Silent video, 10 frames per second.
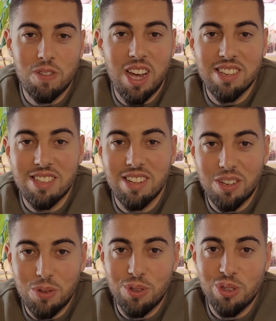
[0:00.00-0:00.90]
as
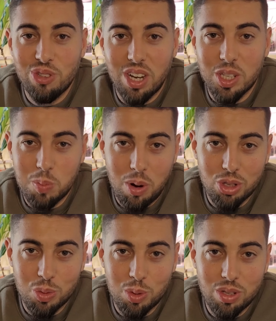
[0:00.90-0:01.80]
little roots as
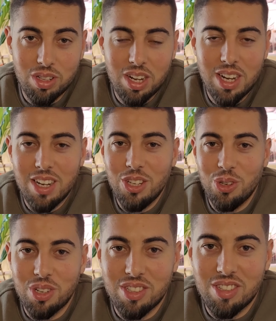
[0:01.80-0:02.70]
possible. You
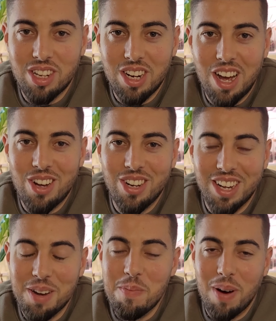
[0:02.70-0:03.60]
can see now
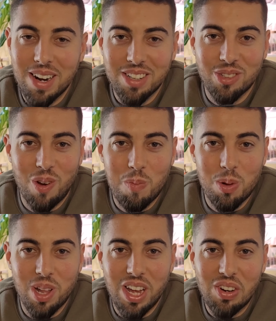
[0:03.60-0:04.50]
in my
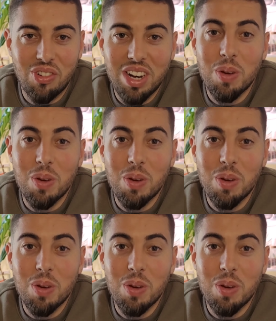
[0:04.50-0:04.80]
example, I really